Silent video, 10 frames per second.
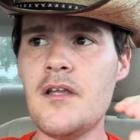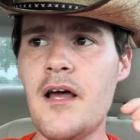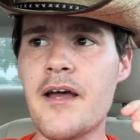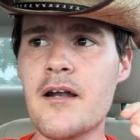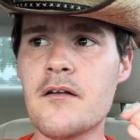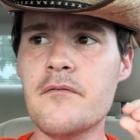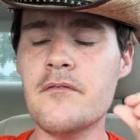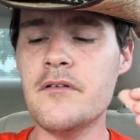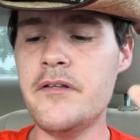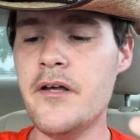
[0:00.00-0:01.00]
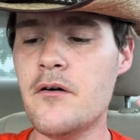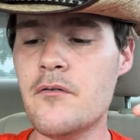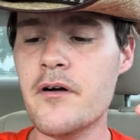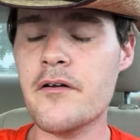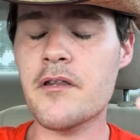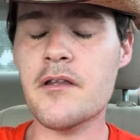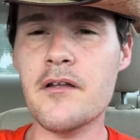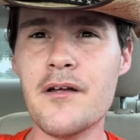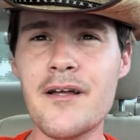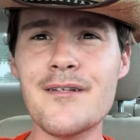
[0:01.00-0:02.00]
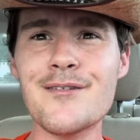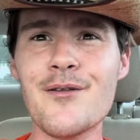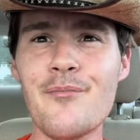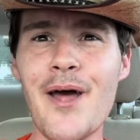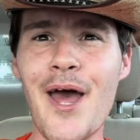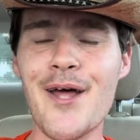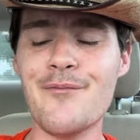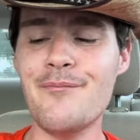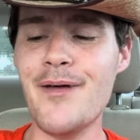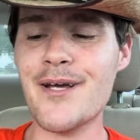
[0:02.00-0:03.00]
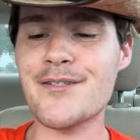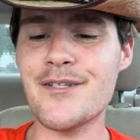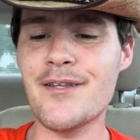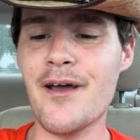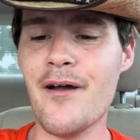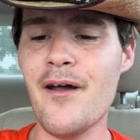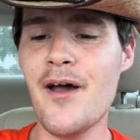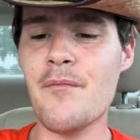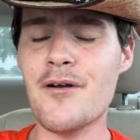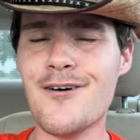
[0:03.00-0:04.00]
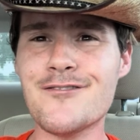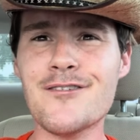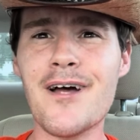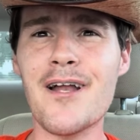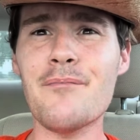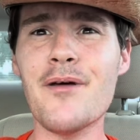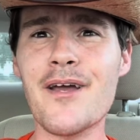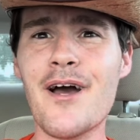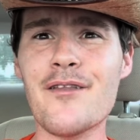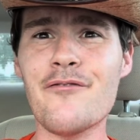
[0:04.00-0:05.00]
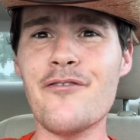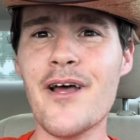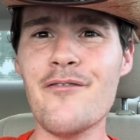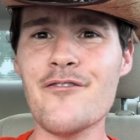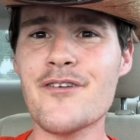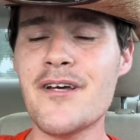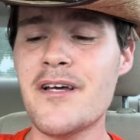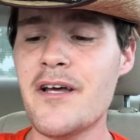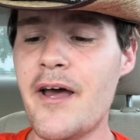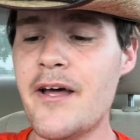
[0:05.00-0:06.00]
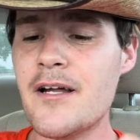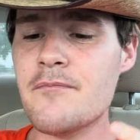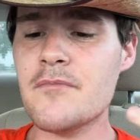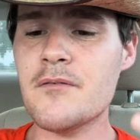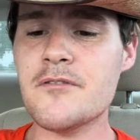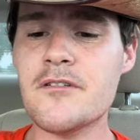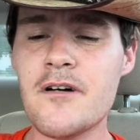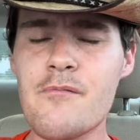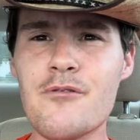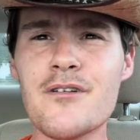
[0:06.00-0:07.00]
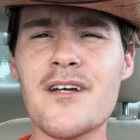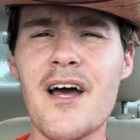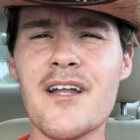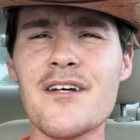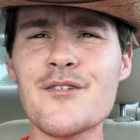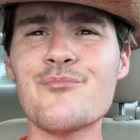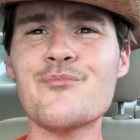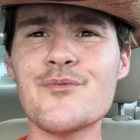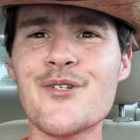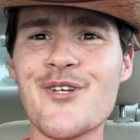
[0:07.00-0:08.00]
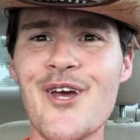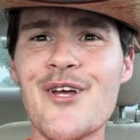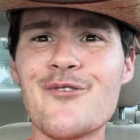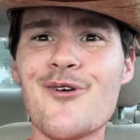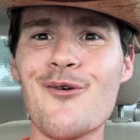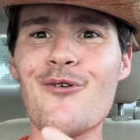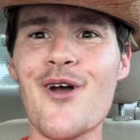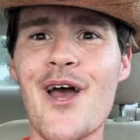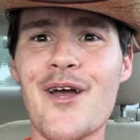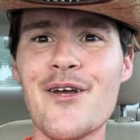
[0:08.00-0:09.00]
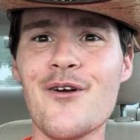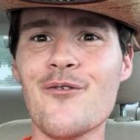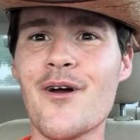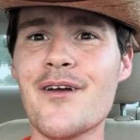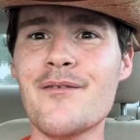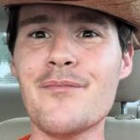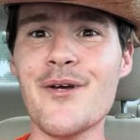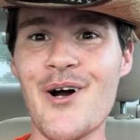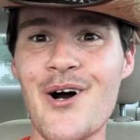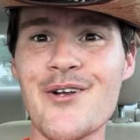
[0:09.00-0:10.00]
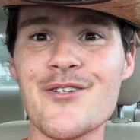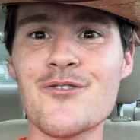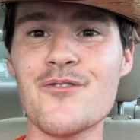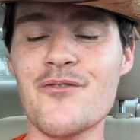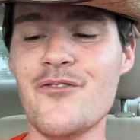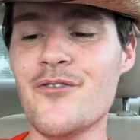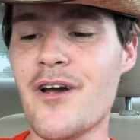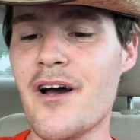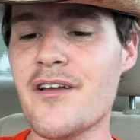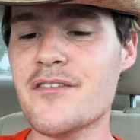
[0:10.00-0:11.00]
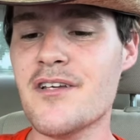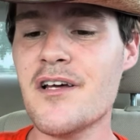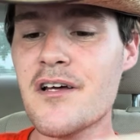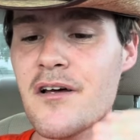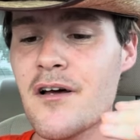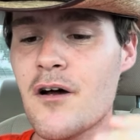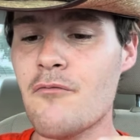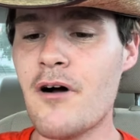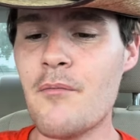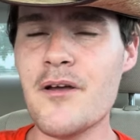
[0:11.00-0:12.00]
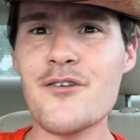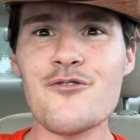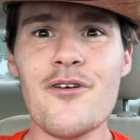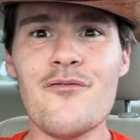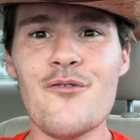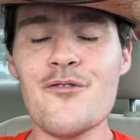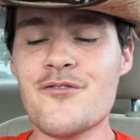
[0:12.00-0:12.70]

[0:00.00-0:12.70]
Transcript: I got to deal with the bad mix in there, but also kind of pick out the flavors. And I'm, I'm still able to kind of to gauge where we're at here, right? And be honest with you guys while being straightforward.